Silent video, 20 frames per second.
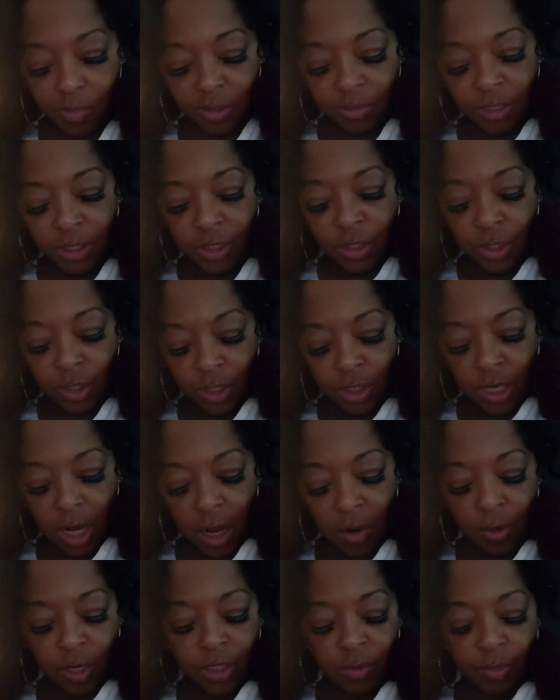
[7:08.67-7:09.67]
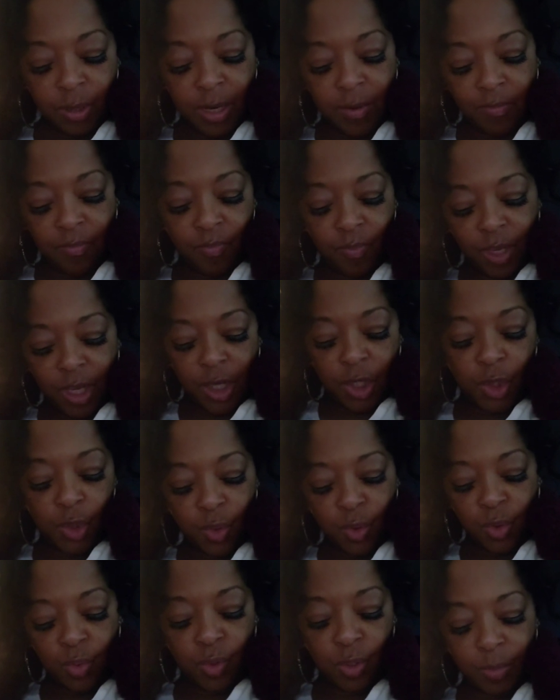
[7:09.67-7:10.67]
I mean, there's always been
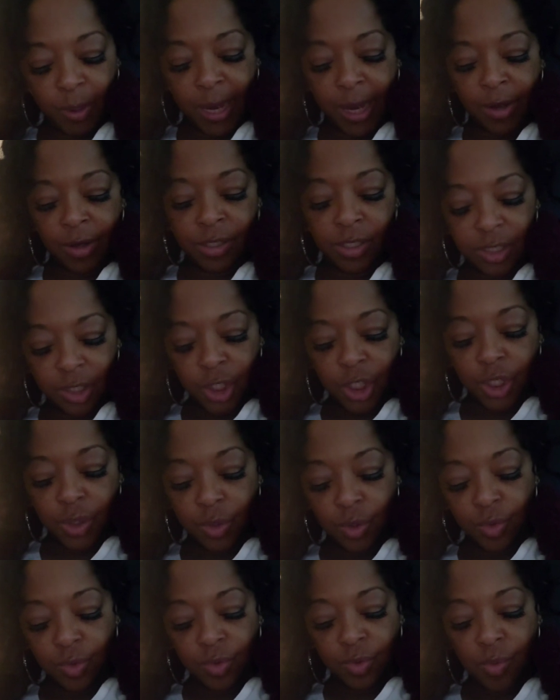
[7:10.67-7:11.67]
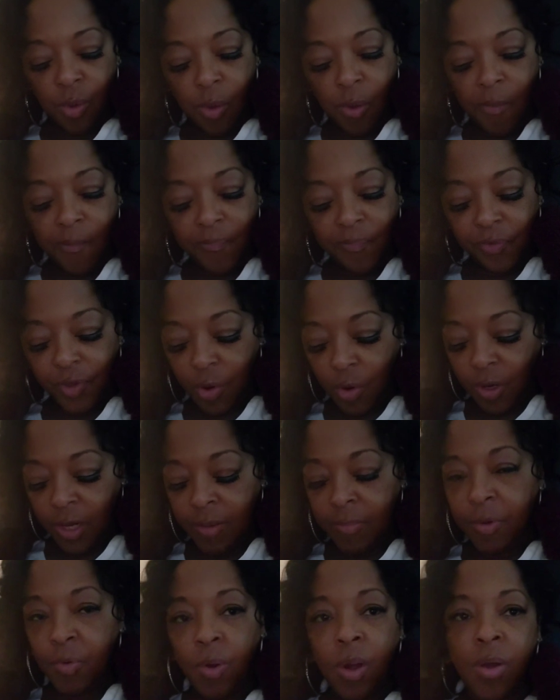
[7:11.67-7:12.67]
issues with parents and children. Don't
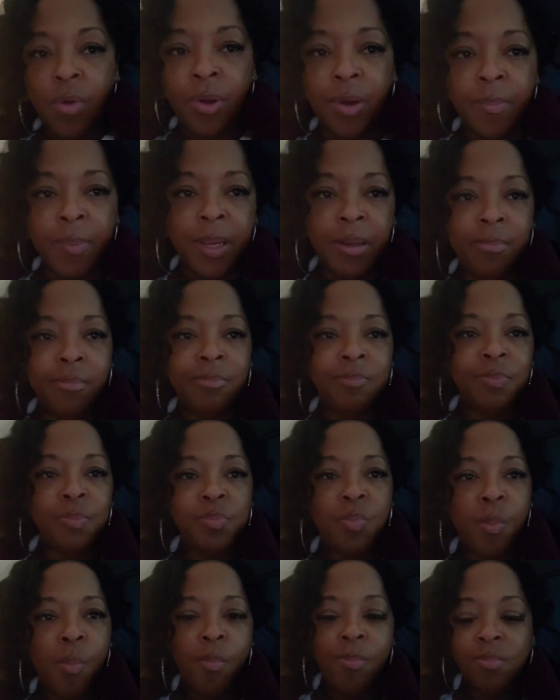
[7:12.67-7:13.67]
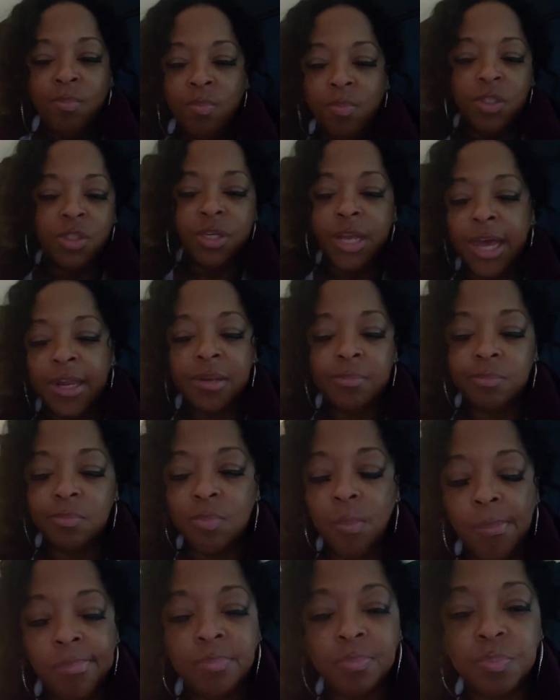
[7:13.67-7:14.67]
get me wrong. I mean, it's not,
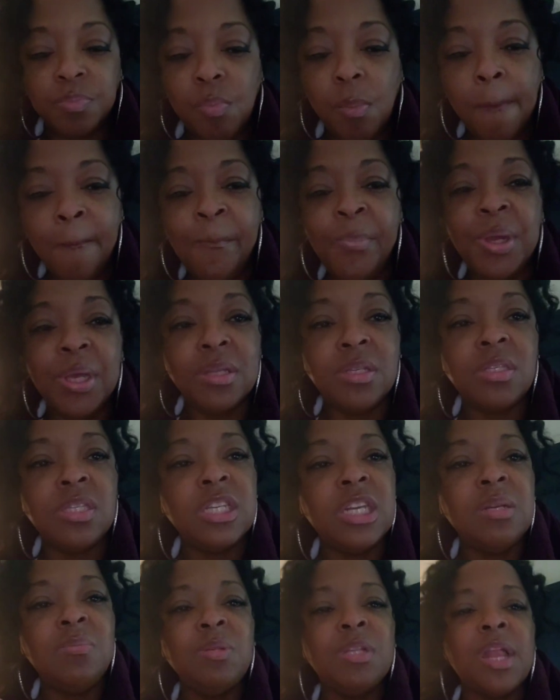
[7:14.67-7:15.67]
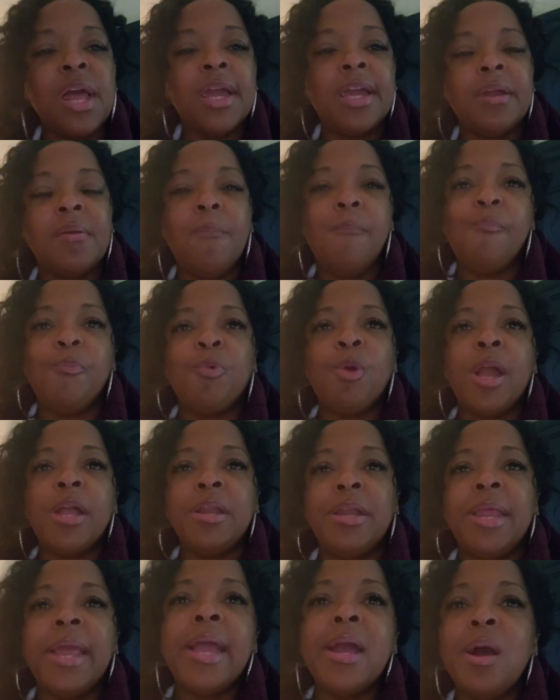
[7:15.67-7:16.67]
but seems like
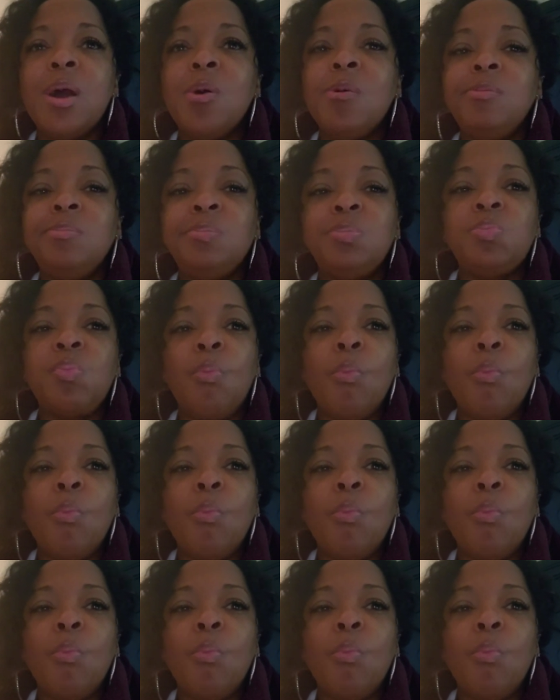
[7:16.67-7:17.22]
right now,